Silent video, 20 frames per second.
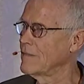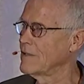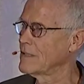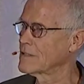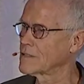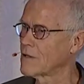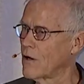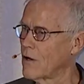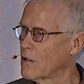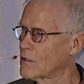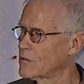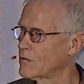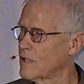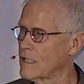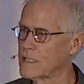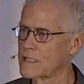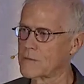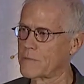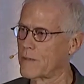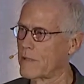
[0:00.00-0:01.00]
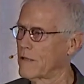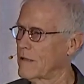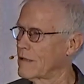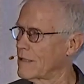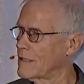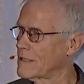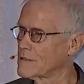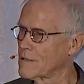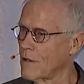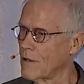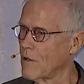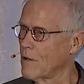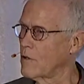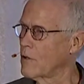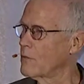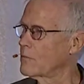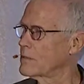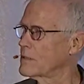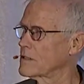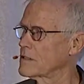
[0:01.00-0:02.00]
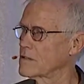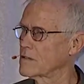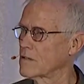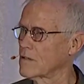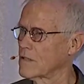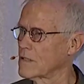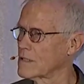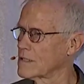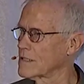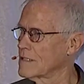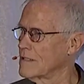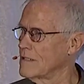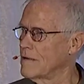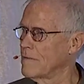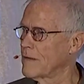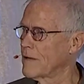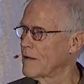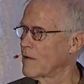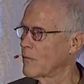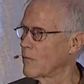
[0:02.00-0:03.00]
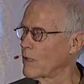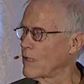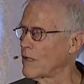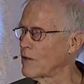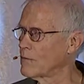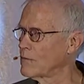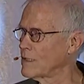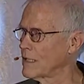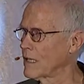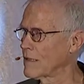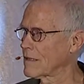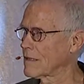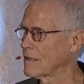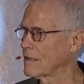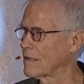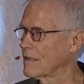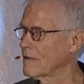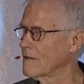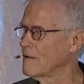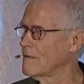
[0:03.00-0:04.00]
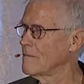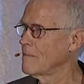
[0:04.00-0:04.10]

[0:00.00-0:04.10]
It's all transparent, it's all open source. Uh, we own nothing.